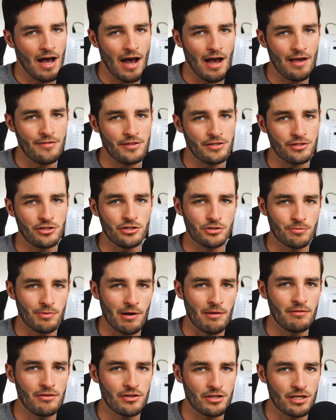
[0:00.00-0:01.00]
I think you should
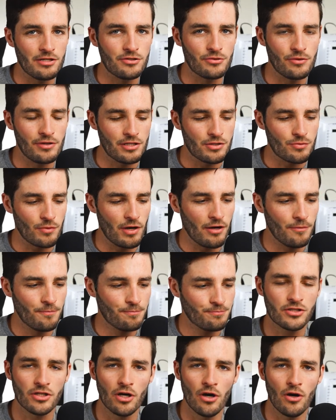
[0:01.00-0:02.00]
probably look into it as well.
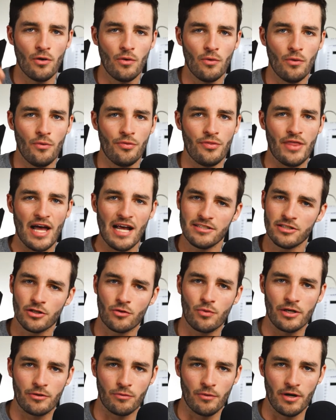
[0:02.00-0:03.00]
So that's a
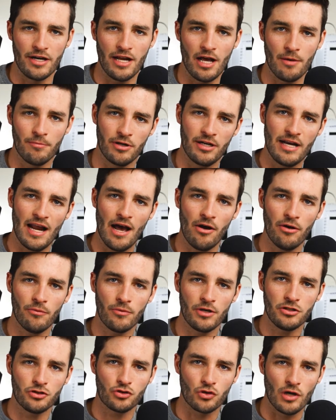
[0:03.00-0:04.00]
quick rundown, but now I
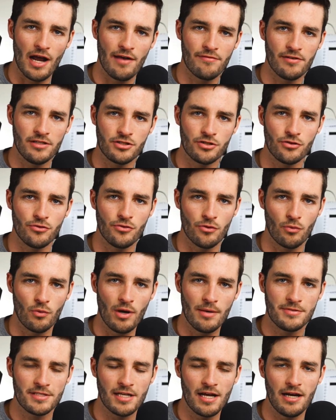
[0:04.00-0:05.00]
want to drive into the
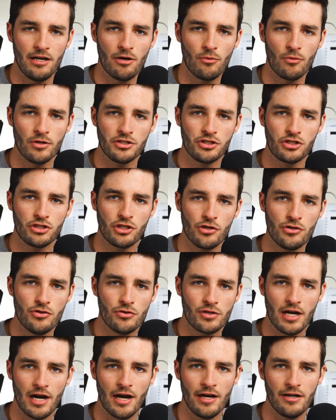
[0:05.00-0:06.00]
website and I want to show you
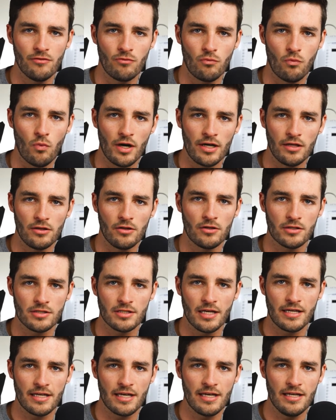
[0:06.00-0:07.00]
kind of what it looks
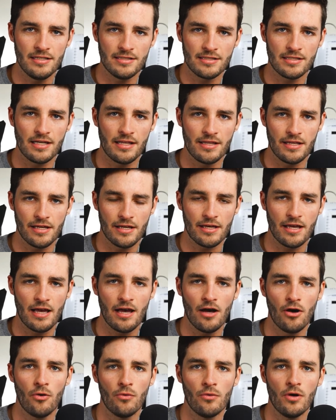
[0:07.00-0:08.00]
like inside the
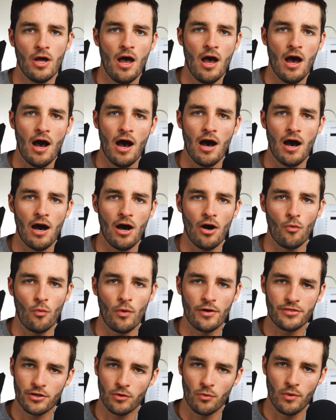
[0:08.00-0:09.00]
account,
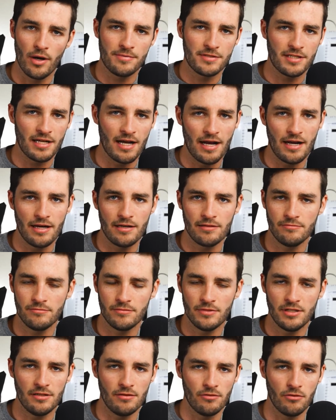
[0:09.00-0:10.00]
what their website
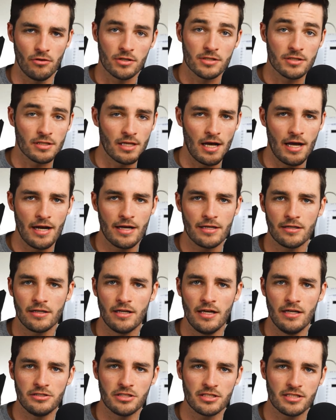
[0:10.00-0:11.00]
looks like,
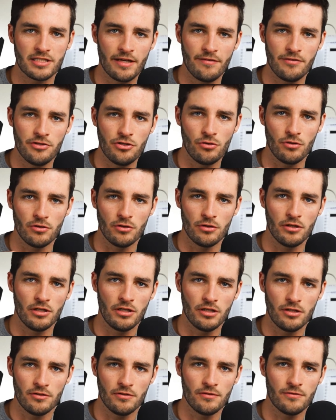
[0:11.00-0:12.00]
and just get you a
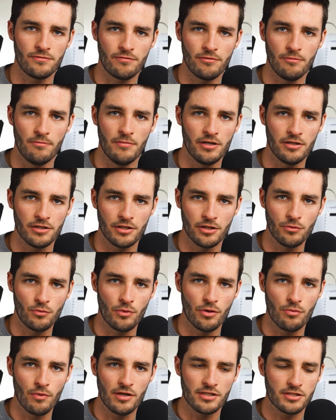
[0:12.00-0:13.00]
little familiar
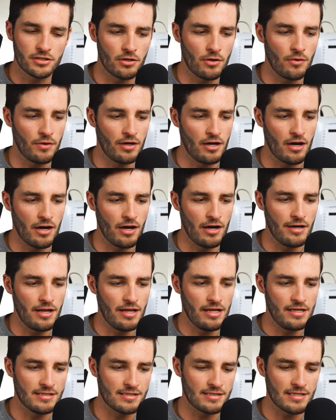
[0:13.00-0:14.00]
with what's going on
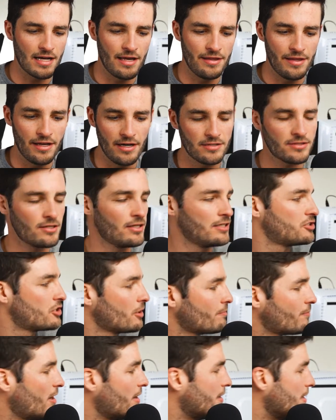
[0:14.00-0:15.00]
inside there. So let's
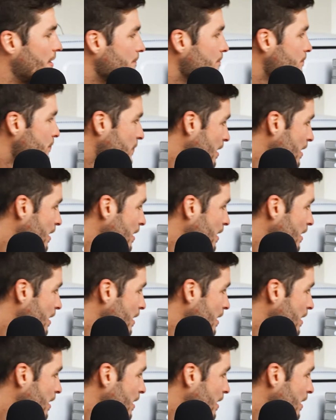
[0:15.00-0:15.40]
jump on in.